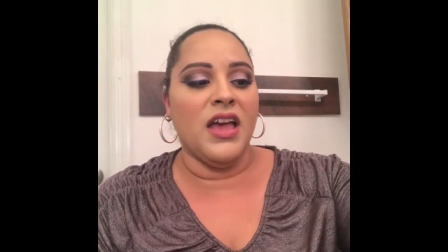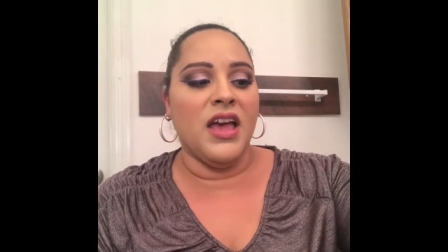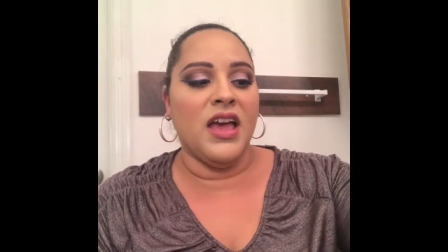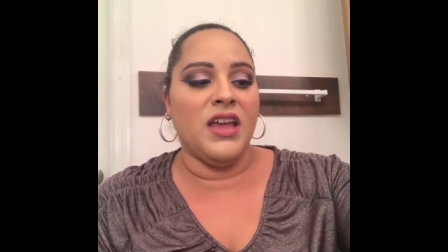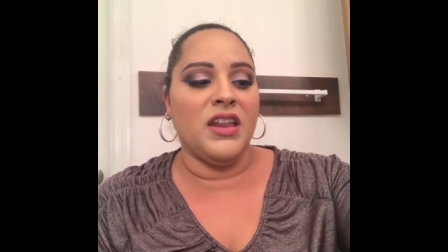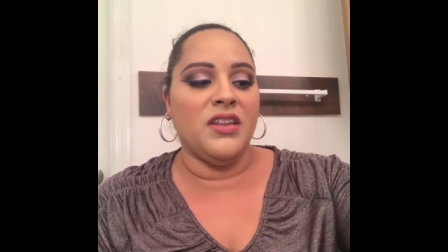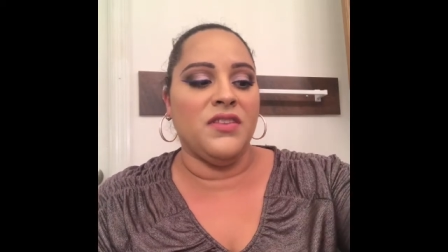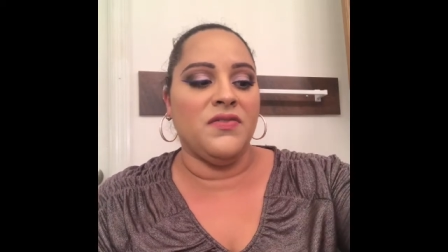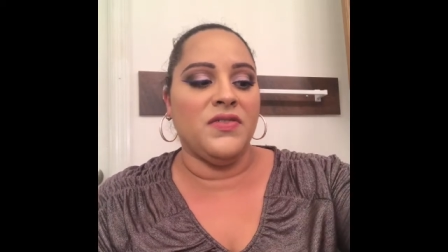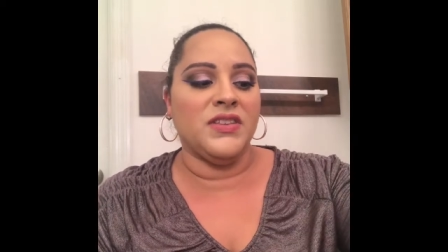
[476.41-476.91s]

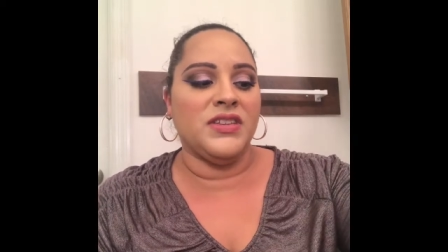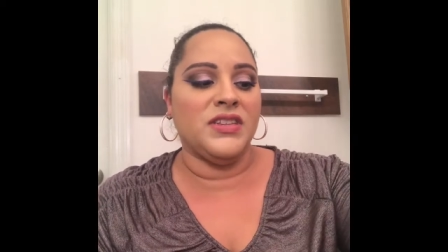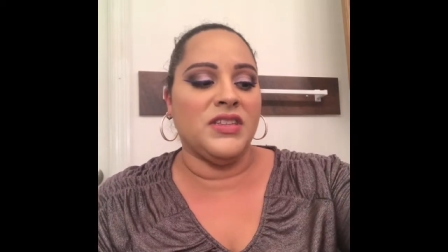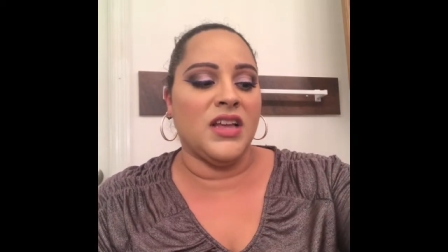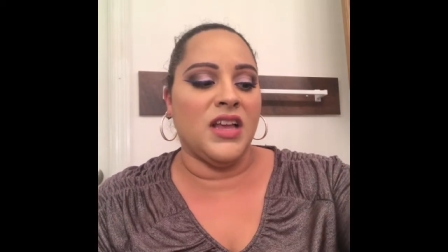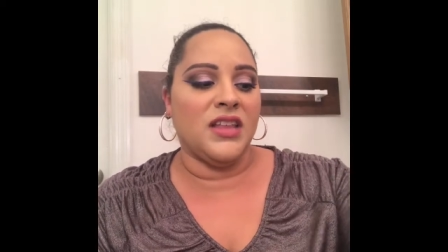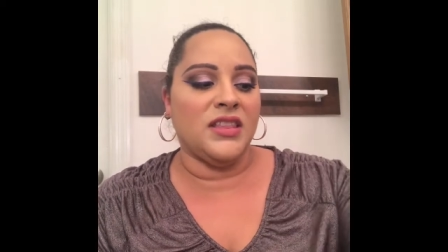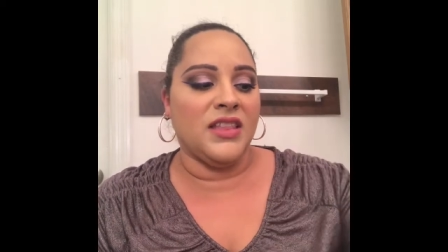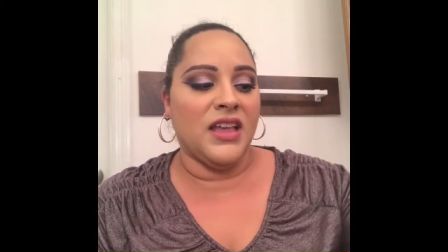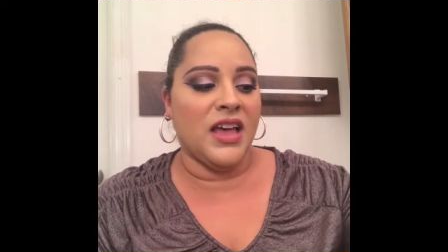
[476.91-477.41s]
And if it's
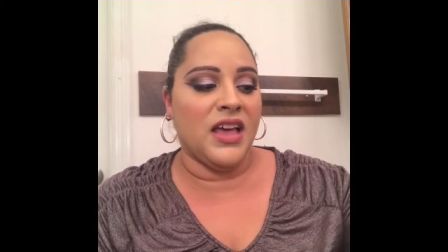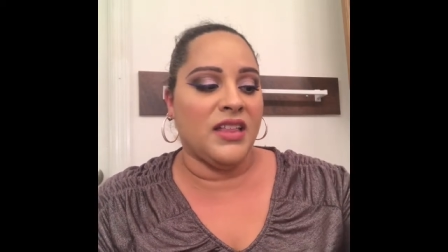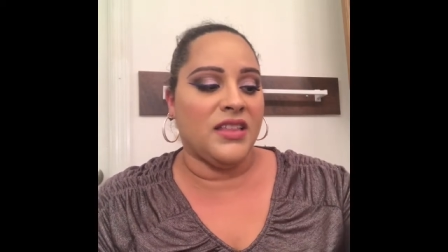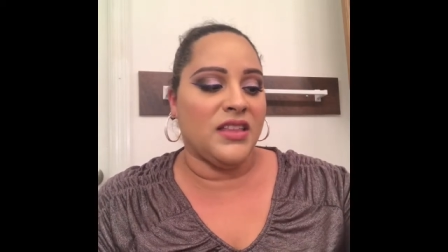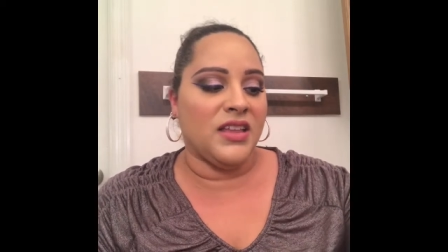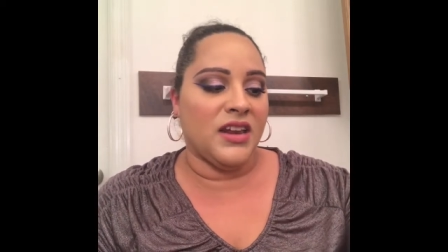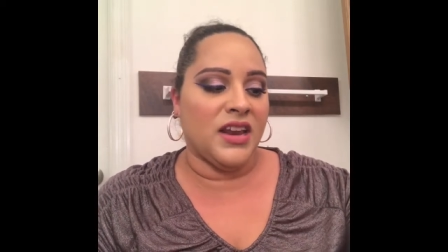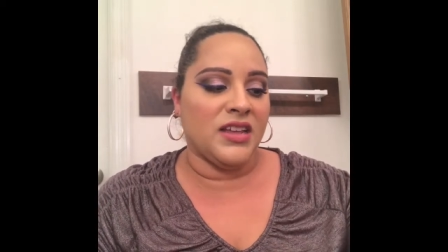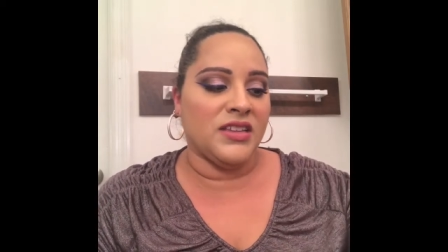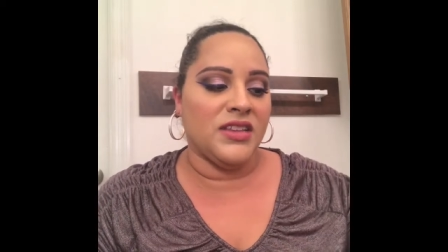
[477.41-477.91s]
not that,
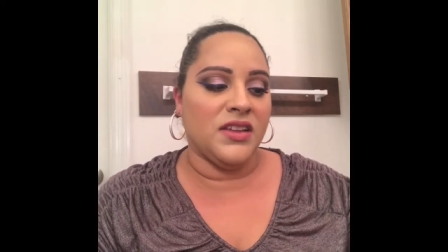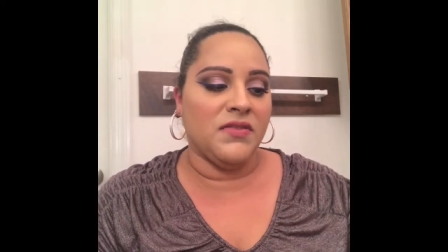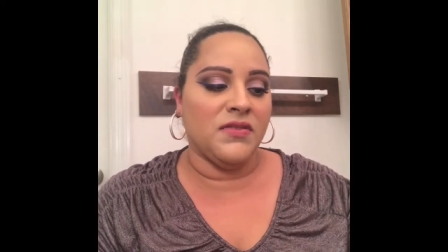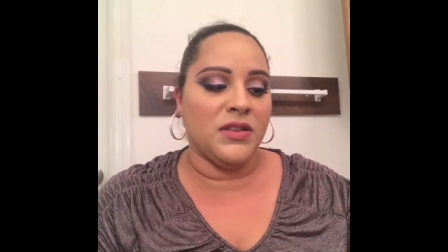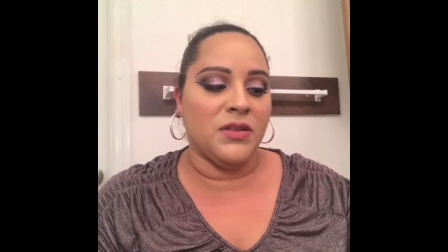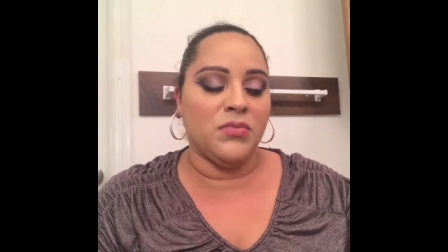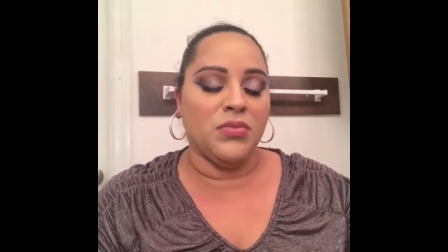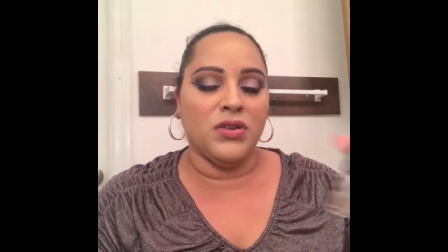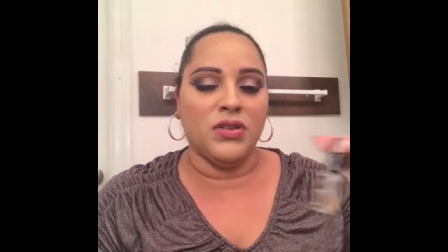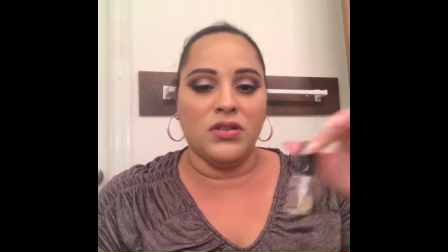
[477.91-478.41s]
then I
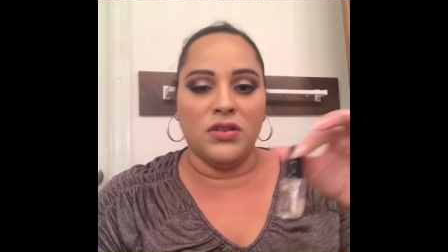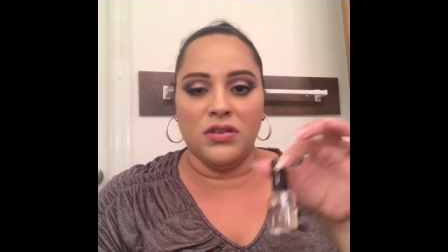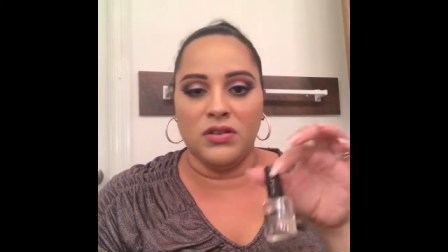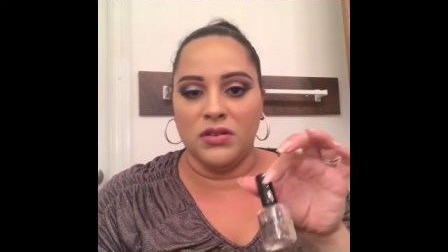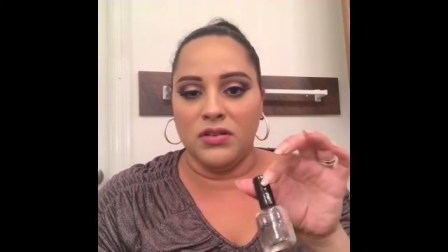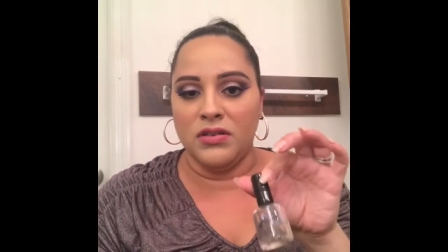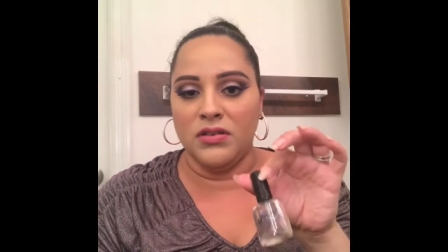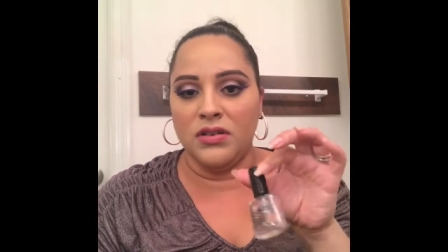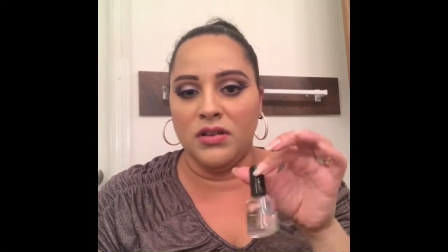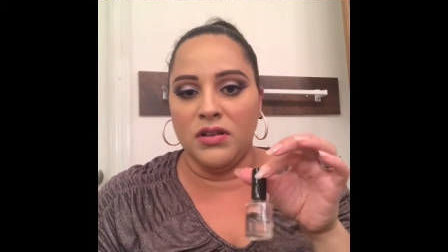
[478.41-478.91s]
definitely put
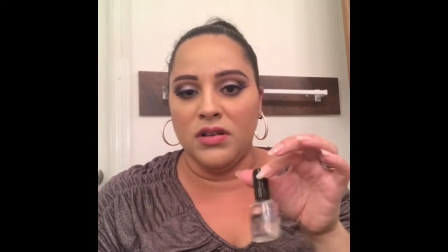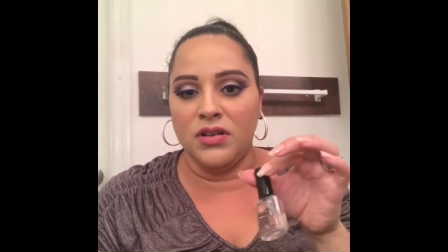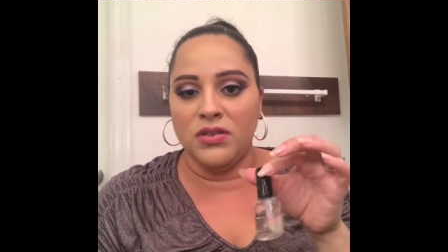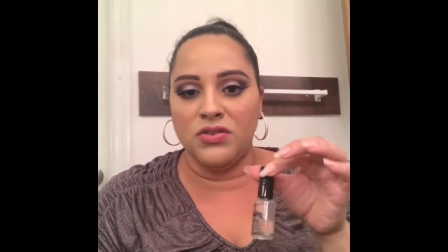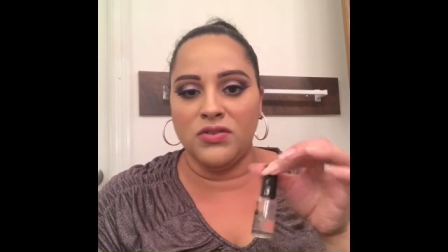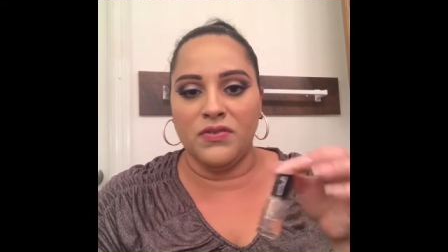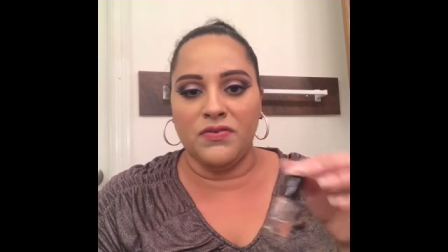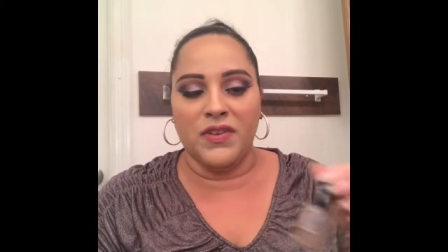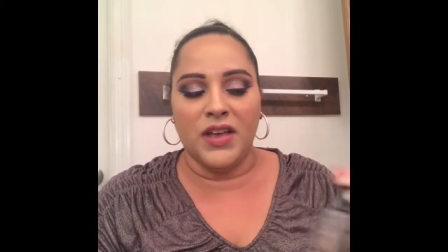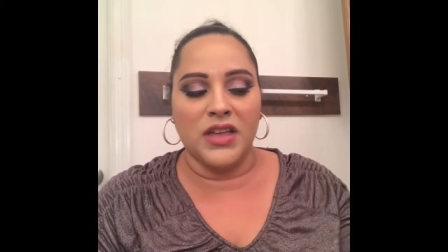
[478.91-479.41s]
the
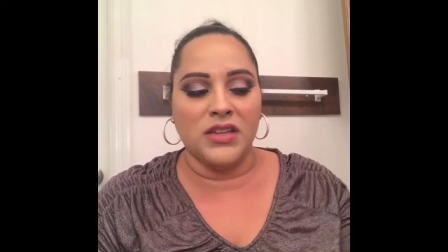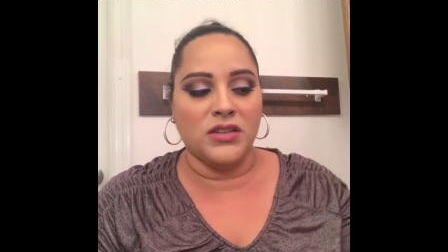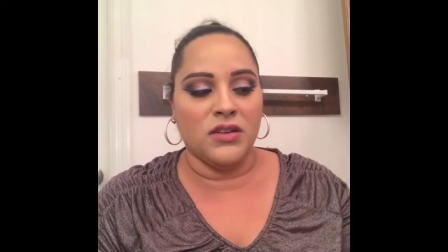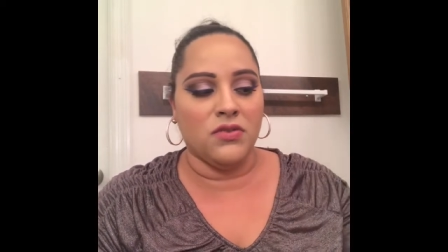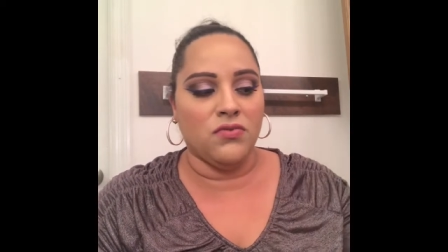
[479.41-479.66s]
ultra fast